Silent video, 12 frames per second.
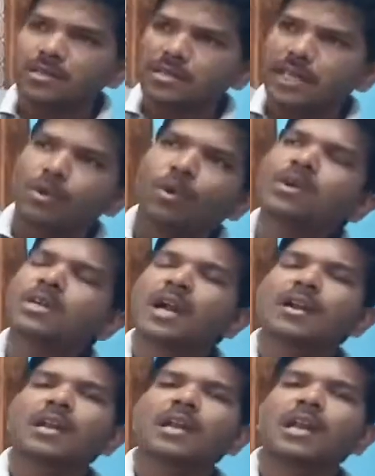Their own
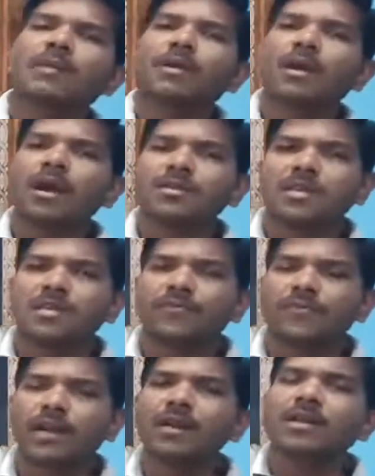country labor laws are
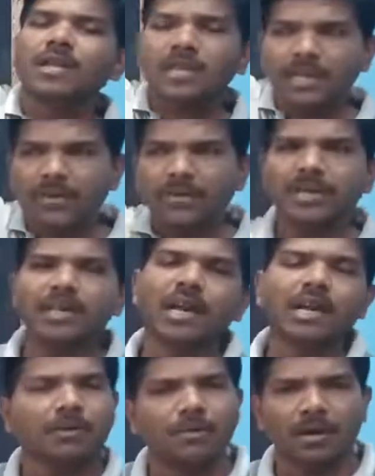different. In our India,
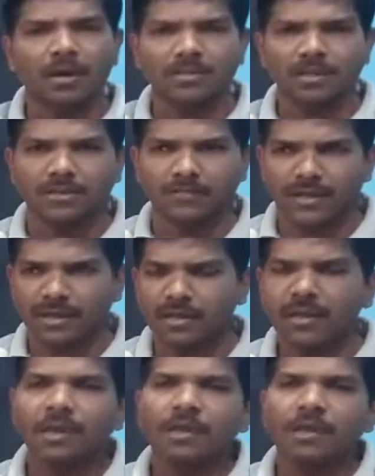labor laws are different.